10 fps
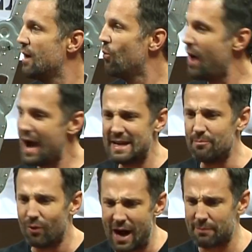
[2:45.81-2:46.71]
Why did
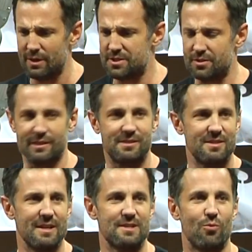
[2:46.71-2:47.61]
Blockbuster
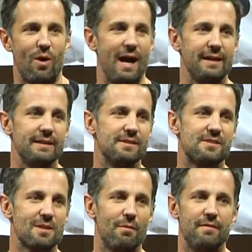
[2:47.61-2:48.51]
exist? Why did
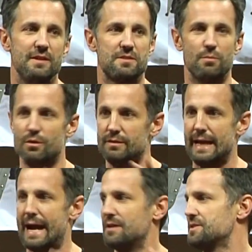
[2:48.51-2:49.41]
some of these movie
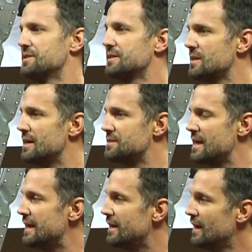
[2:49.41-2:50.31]
houses exist?
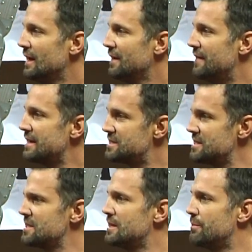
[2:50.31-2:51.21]
They they
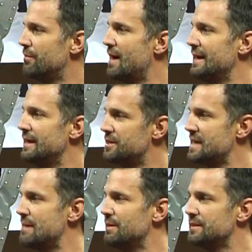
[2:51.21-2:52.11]
existed to provide
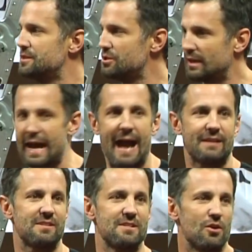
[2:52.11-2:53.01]
entertainment that you could
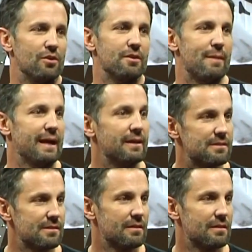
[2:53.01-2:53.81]
access on demand.